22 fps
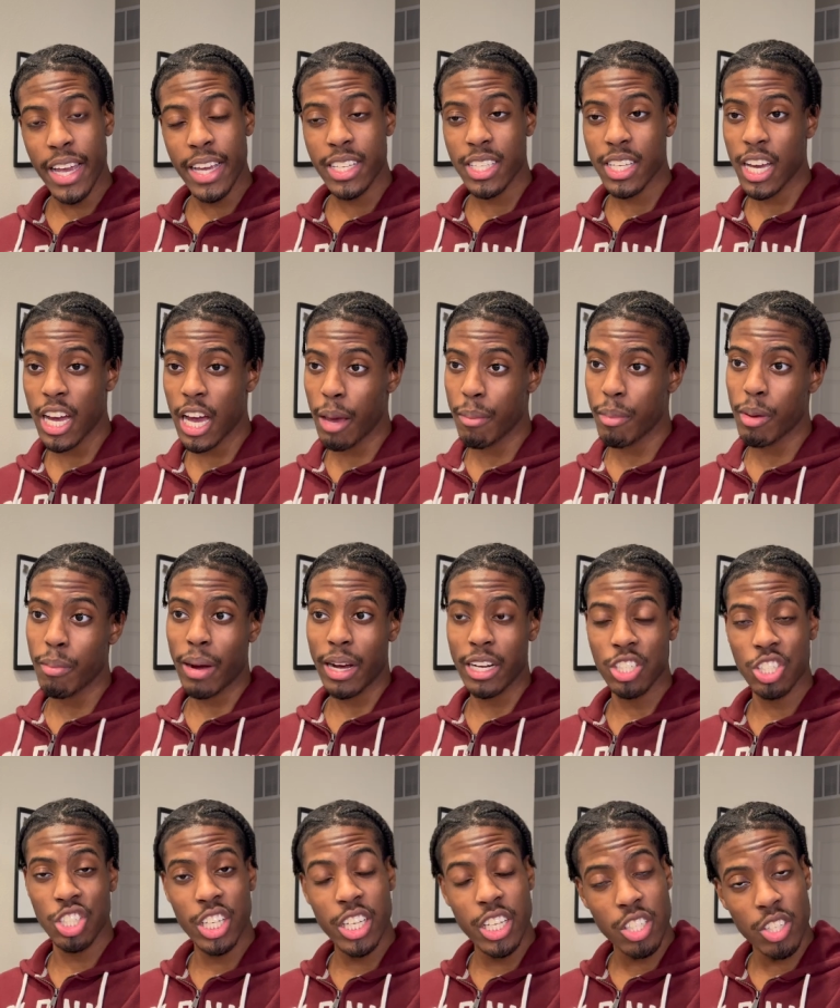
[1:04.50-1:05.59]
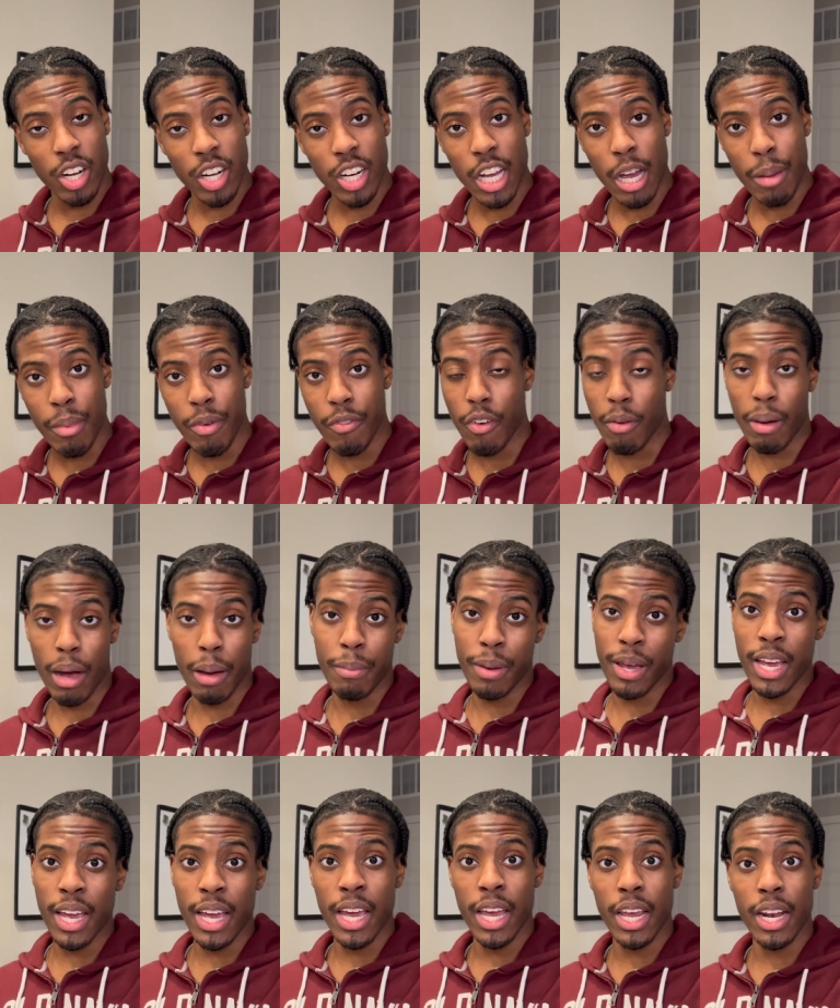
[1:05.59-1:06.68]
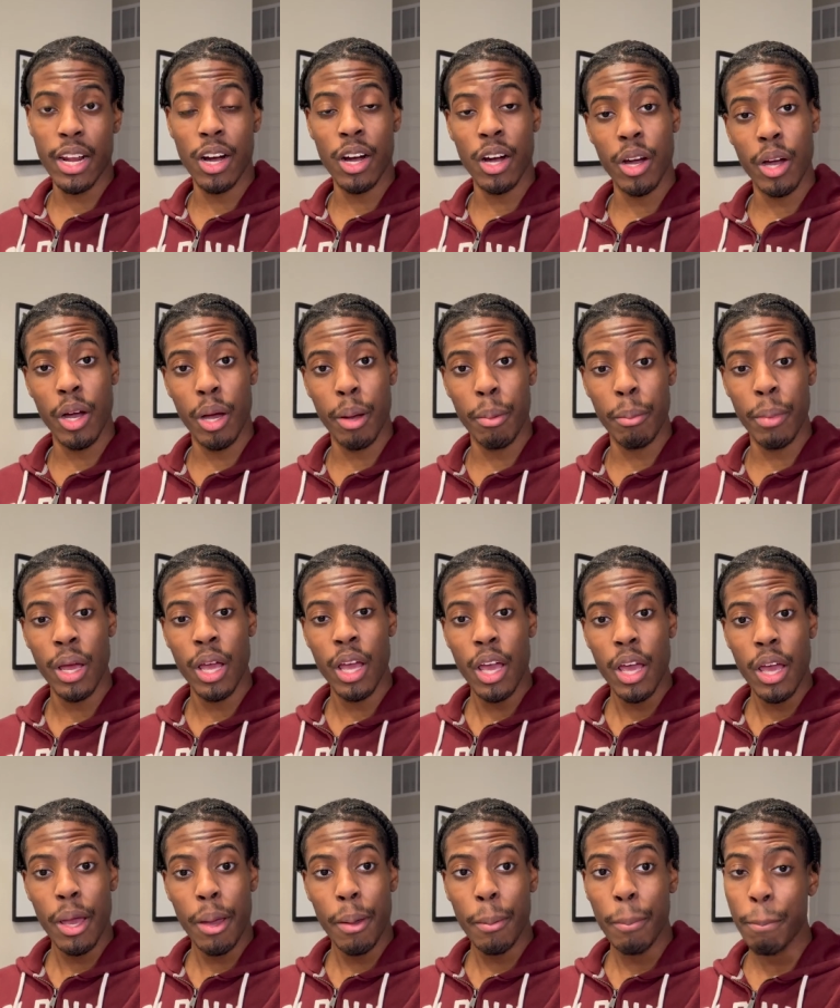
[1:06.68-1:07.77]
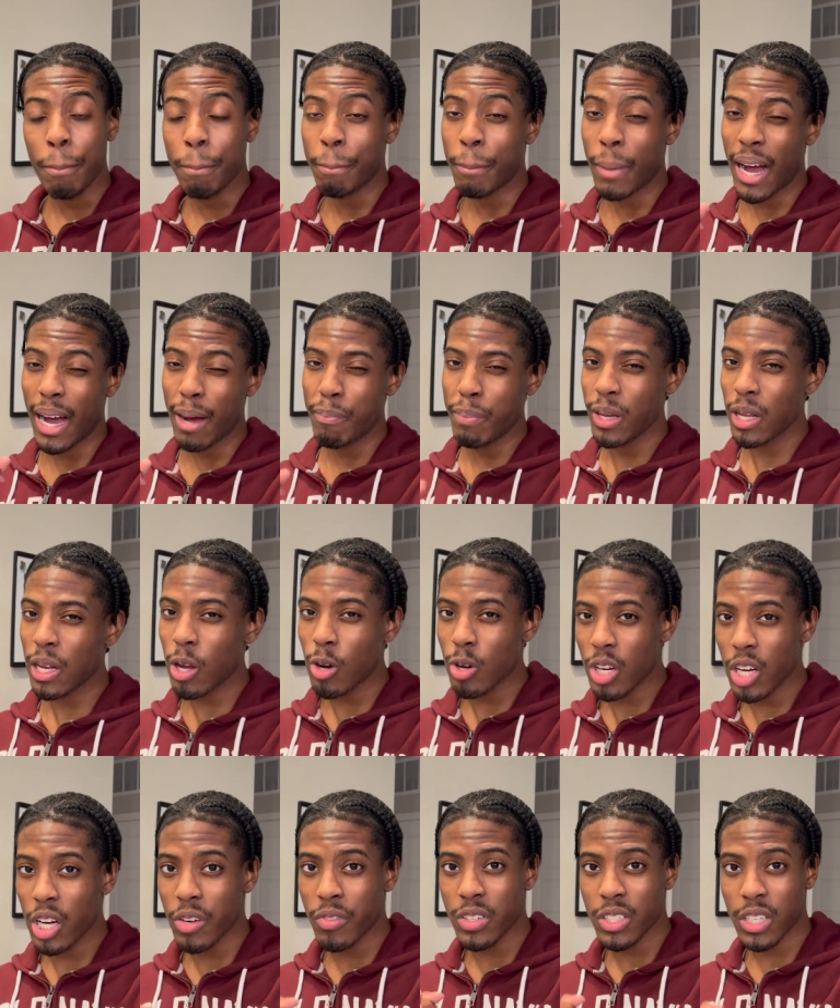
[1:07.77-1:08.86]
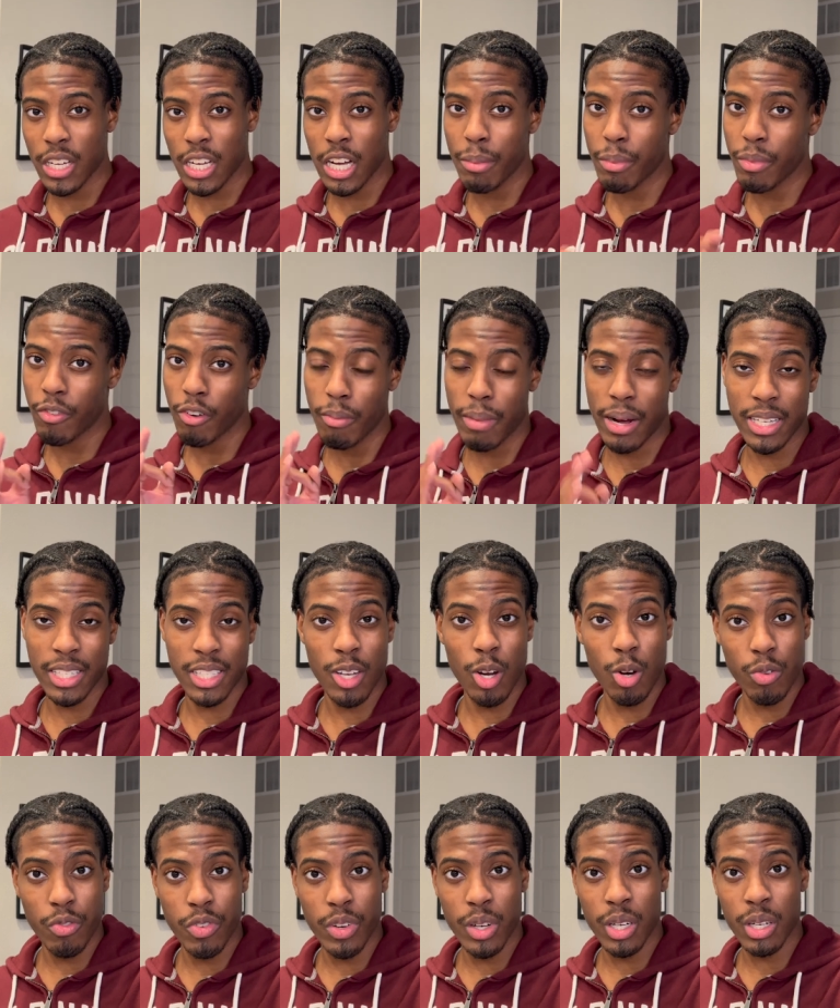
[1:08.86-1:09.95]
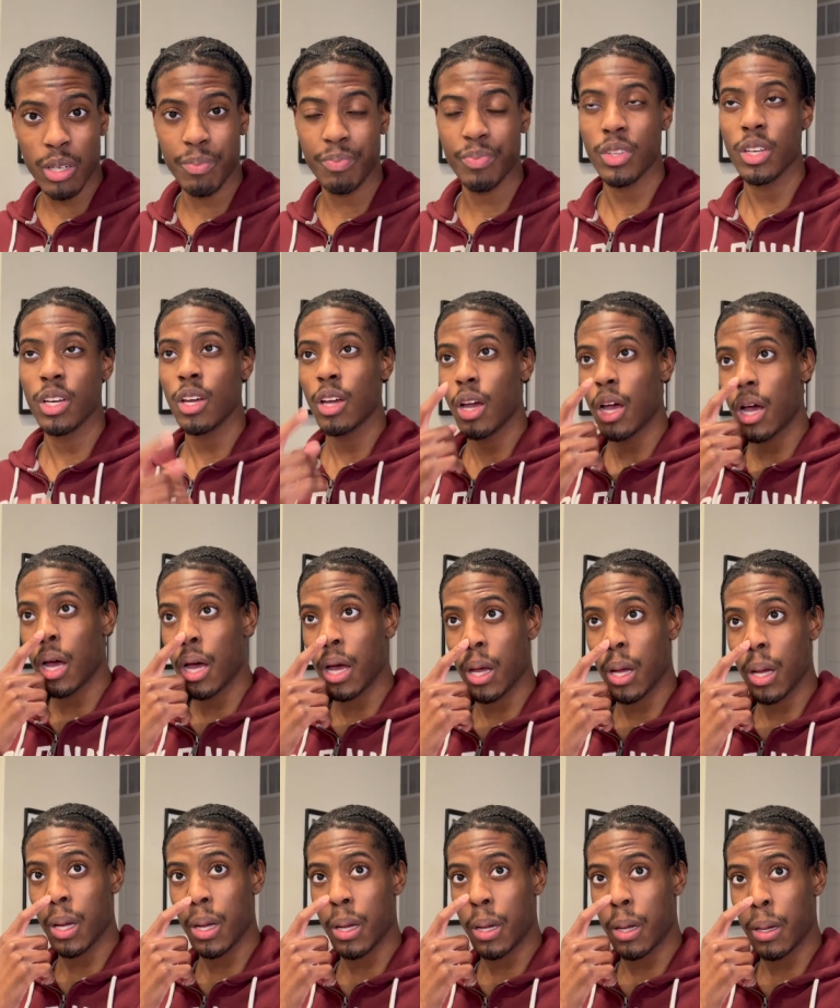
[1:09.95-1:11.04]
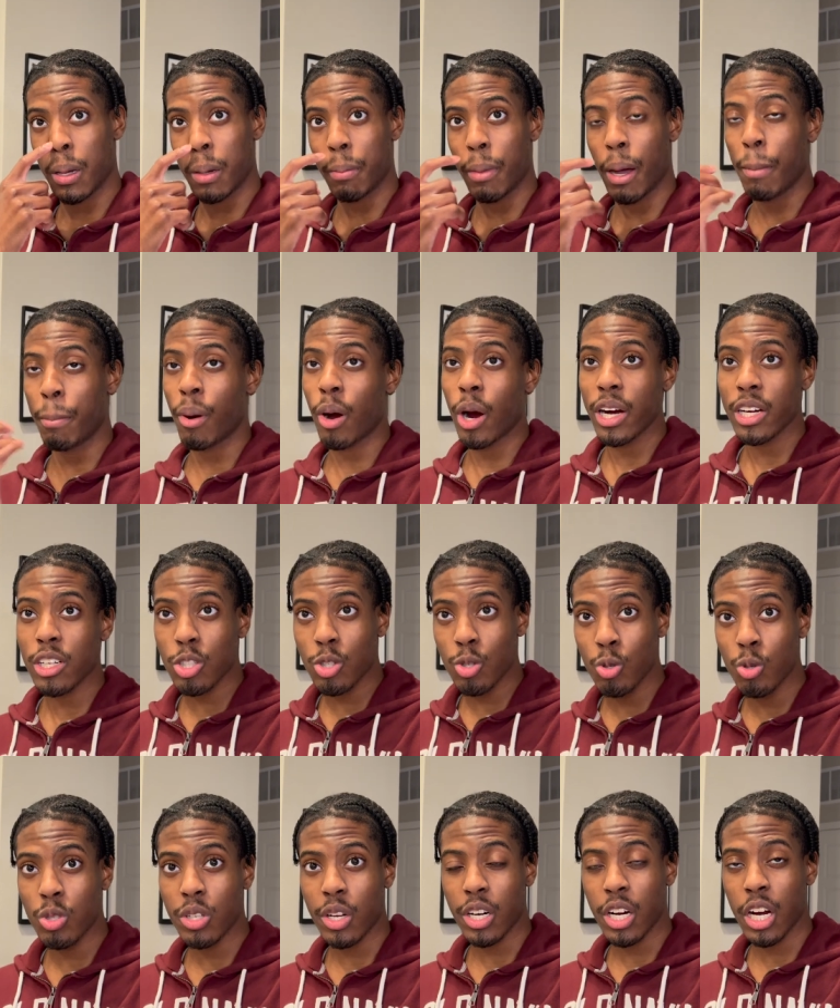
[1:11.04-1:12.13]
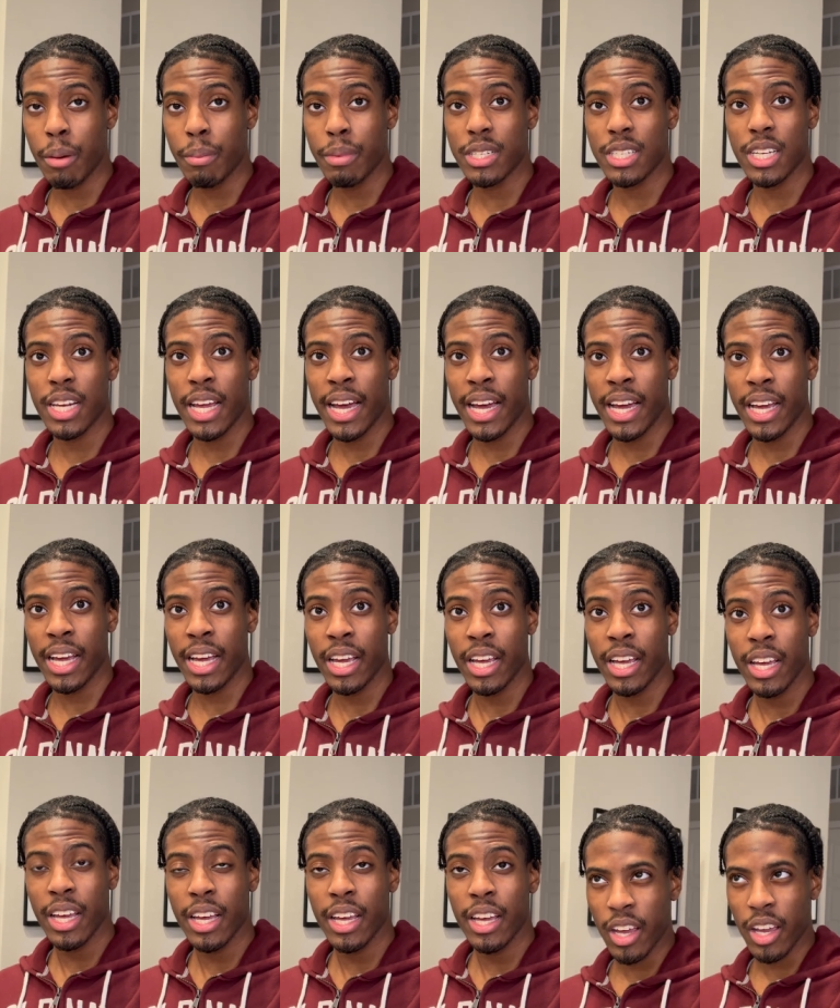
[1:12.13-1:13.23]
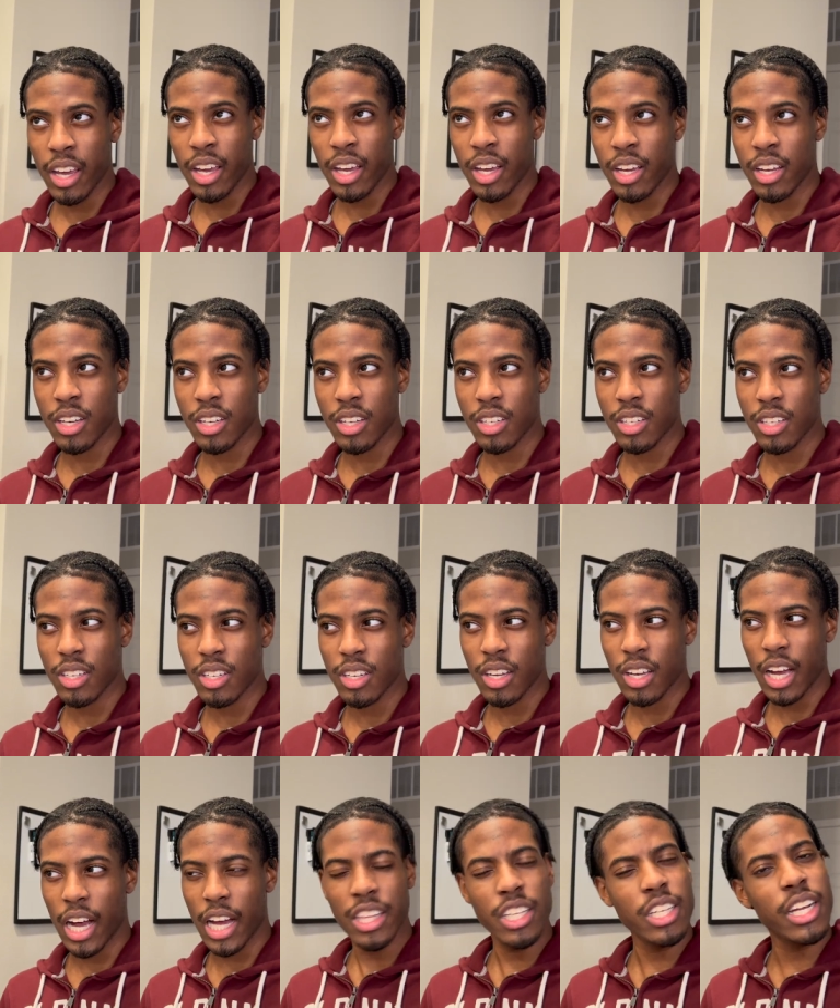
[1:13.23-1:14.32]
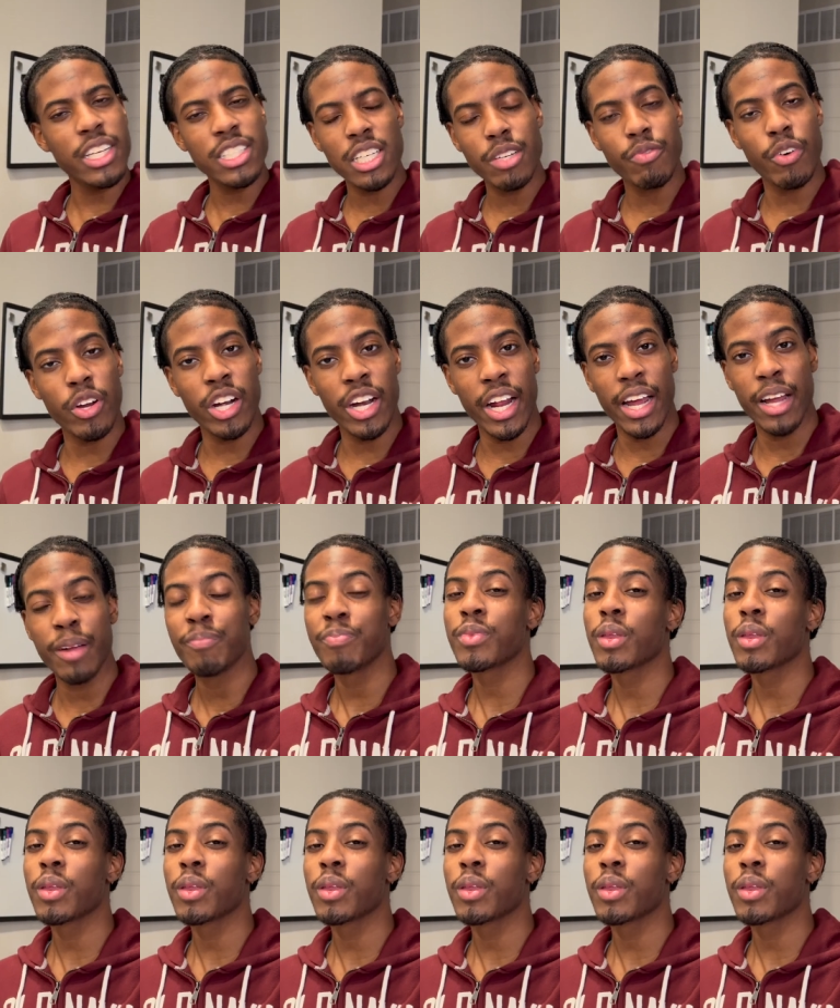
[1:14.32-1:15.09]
is coming, my sheets are coming for my bed, um, my pillow covers are coming for my sofa, uh, my bar stools are coming today, and I think that's it for today.